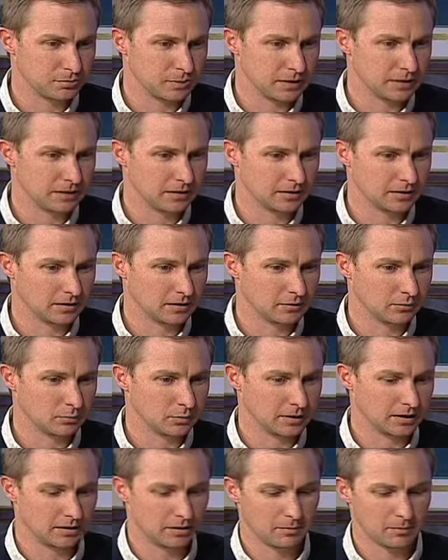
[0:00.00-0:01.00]
a minute when
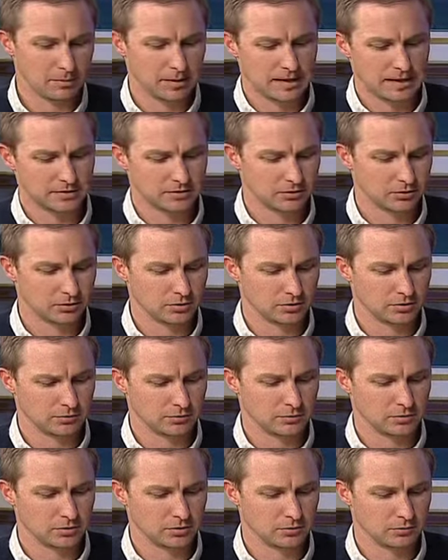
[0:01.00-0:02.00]
we come back to
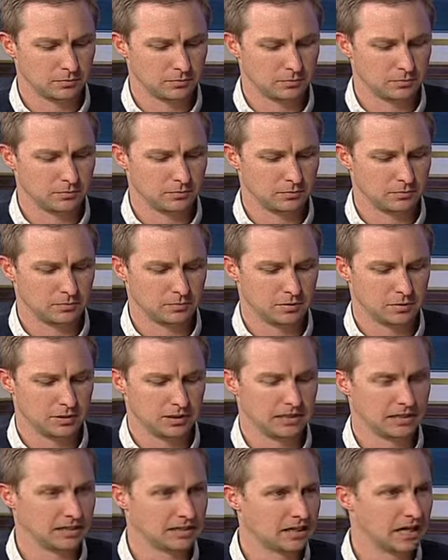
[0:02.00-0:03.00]

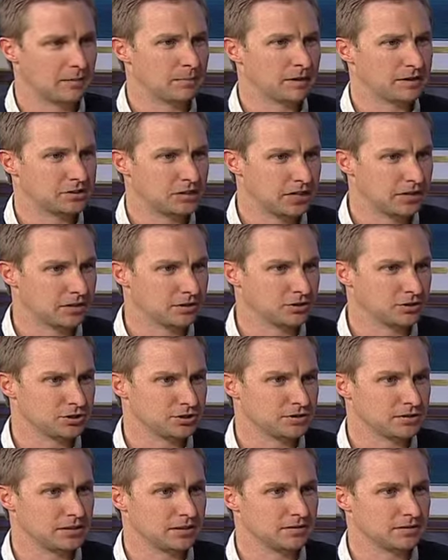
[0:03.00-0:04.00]
the economic
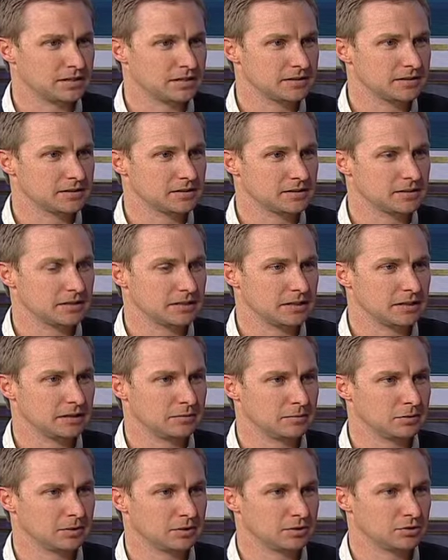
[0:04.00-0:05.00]
challenges that Destin's
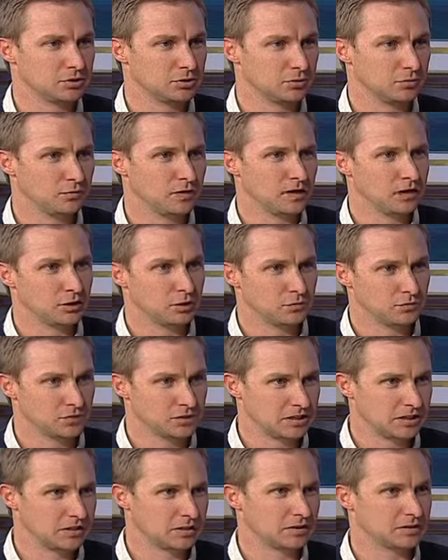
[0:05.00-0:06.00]
seeing, because you've
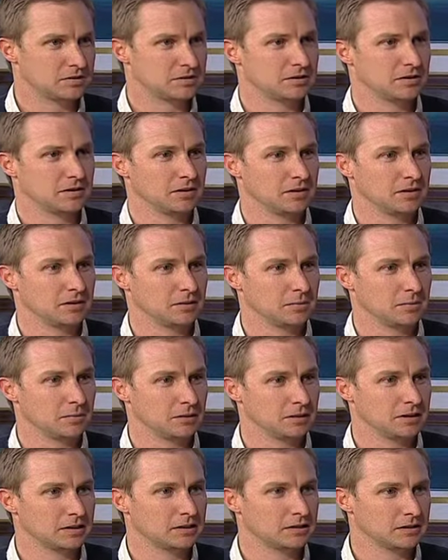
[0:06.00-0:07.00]
seen us
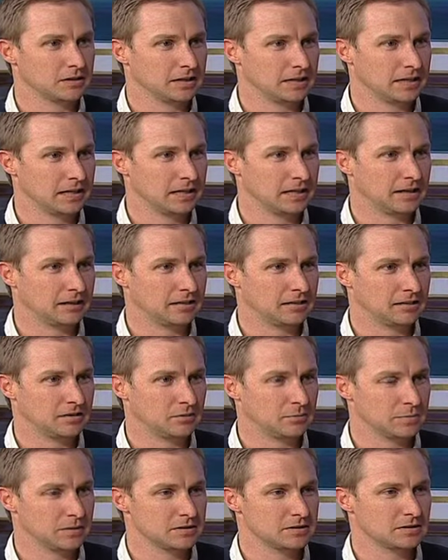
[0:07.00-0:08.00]
politically and in
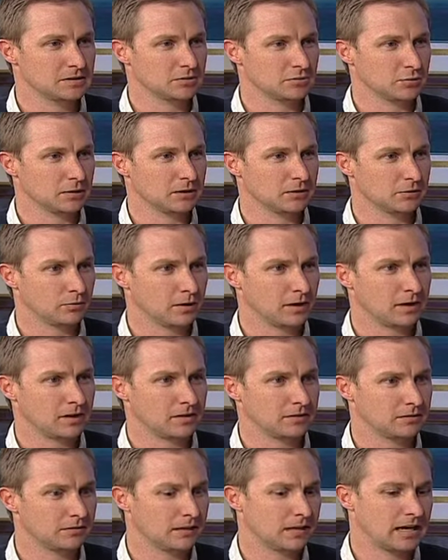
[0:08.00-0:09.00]
the business arena around,
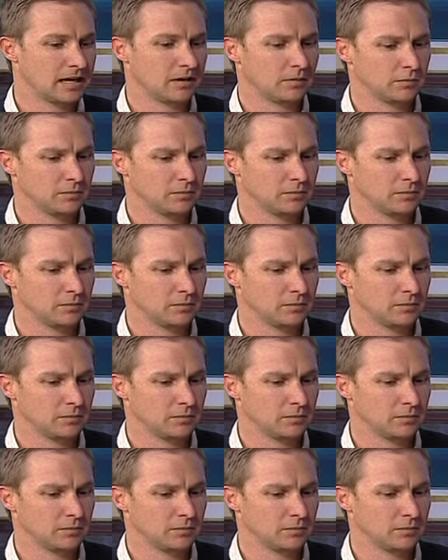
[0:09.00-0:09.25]
and how